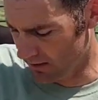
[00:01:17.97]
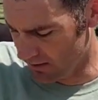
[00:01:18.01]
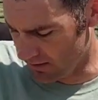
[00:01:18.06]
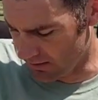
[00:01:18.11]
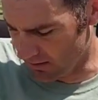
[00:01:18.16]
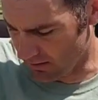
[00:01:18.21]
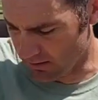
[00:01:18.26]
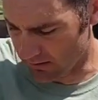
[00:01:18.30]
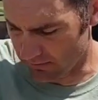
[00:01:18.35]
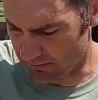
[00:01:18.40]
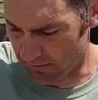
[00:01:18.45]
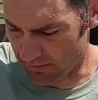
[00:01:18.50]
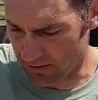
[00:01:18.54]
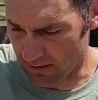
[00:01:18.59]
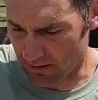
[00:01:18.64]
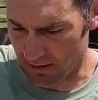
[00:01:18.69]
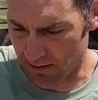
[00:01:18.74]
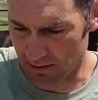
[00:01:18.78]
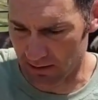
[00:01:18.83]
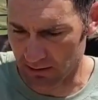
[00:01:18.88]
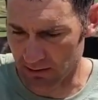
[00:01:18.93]
of
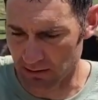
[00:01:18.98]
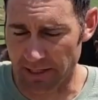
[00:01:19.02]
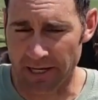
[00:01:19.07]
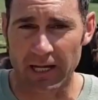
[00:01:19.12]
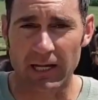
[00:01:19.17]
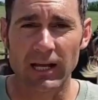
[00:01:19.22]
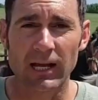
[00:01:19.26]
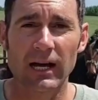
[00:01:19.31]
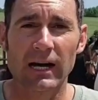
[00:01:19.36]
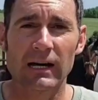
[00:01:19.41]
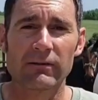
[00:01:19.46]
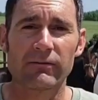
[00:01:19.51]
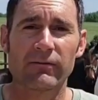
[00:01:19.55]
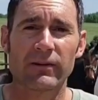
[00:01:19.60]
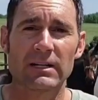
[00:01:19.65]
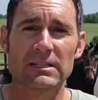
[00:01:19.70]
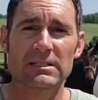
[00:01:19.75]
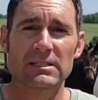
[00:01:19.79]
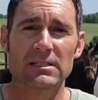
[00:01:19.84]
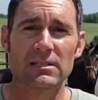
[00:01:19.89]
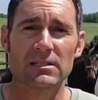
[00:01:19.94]
landing on
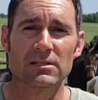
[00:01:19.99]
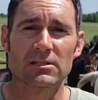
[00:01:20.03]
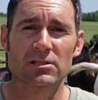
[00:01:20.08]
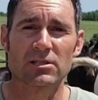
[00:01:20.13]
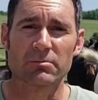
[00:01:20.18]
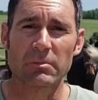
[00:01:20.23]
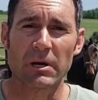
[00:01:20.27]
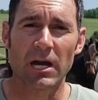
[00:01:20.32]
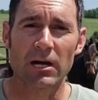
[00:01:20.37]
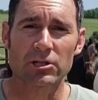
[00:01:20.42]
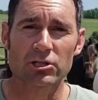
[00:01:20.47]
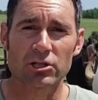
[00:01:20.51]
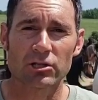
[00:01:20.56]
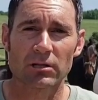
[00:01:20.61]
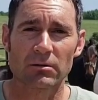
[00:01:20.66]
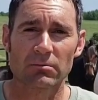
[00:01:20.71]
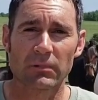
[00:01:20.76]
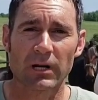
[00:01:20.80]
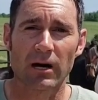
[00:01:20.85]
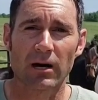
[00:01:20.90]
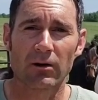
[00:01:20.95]
fences, smashing
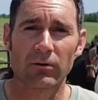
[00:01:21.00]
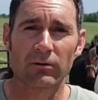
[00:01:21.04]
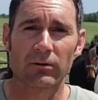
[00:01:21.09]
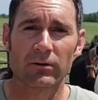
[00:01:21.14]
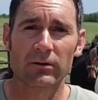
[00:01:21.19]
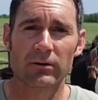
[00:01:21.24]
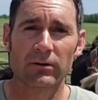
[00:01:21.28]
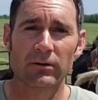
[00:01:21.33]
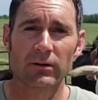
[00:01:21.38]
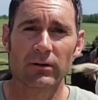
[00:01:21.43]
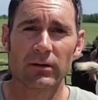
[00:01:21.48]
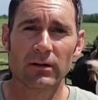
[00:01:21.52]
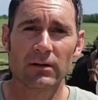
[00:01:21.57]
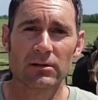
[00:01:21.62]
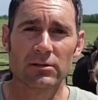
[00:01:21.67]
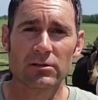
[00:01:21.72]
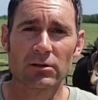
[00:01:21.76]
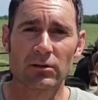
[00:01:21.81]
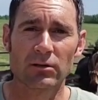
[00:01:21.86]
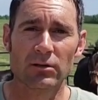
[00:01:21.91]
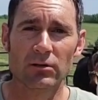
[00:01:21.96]
them down.
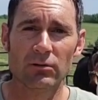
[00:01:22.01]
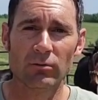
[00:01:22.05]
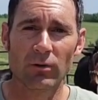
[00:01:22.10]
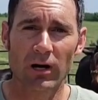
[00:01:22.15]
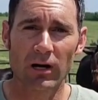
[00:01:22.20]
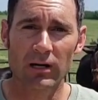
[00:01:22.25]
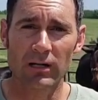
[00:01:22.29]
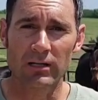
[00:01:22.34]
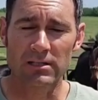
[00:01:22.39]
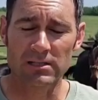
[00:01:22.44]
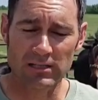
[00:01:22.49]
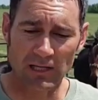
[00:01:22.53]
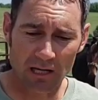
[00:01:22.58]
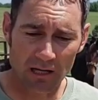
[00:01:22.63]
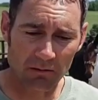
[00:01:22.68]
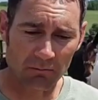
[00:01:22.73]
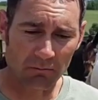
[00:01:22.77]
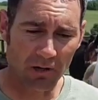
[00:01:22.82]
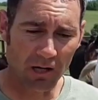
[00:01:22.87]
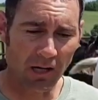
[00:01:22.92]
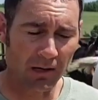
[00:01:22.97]
So you want to set
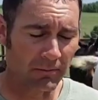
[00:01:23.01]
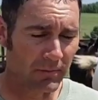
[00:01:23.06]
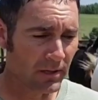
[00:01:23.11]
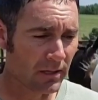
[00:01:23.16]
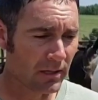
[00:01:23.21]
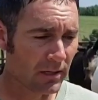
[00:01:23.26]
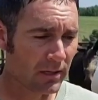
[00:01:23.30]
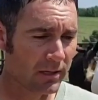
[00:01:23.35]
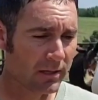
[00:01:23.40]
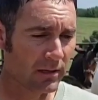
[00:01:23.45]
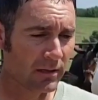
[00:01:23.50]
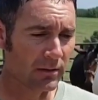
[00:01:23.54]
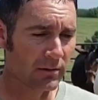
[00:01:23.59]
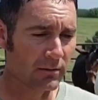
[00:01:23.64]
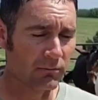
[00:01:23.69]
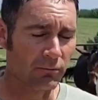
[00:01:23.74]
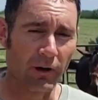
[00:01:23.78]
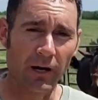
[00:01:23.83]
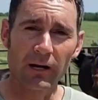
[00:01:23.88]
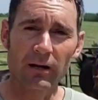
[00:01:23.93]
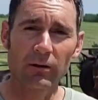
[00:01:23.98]
them up
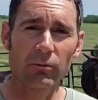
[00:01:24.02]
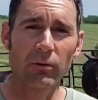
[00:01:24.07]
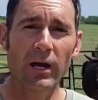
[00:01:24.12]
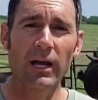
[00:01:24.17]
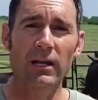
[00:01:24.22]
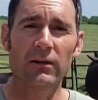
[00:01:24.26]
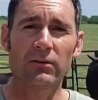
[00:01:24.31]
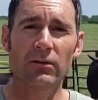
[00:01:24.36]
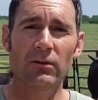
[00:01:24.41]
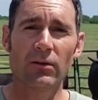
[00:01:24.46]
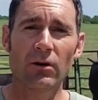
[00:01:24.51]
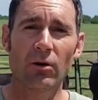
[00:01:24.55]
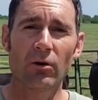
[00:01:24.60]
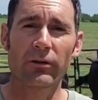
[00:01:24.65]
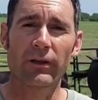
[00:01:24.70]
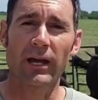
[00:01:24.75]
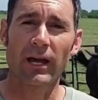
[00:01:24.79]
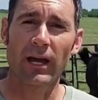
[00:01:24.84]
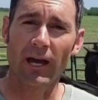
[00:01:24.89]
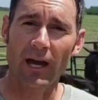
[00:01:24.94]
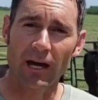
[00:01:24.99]
right away to know
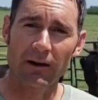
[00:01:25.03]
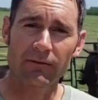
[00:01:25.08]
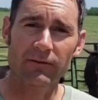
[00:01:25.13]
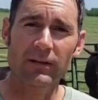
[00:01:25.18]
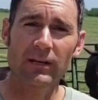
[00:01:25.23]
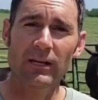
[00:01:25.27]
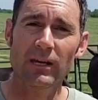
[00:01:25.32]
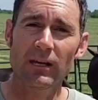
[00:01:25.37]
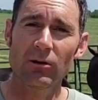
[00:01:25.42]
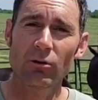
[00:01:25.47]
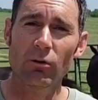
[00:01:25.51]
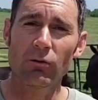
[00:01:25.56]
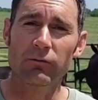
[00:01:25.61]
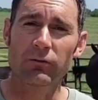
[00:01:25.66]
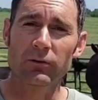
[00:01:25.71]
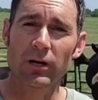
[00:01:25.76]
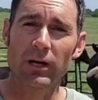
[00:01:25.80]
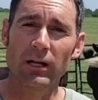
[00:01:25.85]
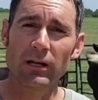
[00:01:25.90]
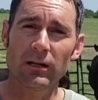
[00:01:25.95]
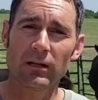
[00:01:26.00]
they have to get
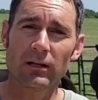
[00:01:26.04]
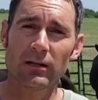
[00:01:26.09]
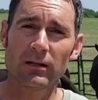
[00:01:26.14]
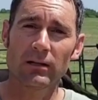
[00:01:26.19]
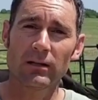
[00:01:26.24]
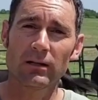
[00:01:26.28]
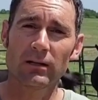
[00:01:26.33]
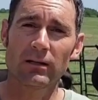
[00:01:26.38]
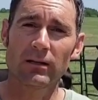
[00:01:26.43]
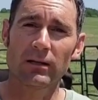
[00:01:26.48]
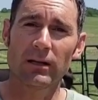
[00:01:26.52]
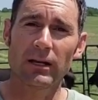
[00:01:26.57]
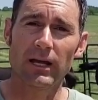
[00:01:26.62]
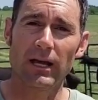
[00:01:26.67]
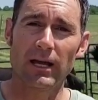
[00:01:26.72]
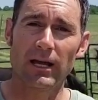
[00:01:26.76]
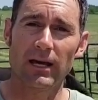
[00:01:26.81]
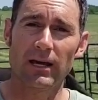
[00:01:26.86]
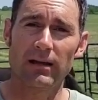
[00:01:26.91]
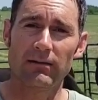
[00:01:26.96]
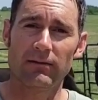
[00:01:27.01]
over it,
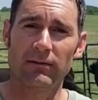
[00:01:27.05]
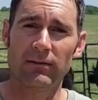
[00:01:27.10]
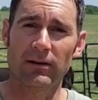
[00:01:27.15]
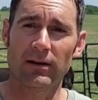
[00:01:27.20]
and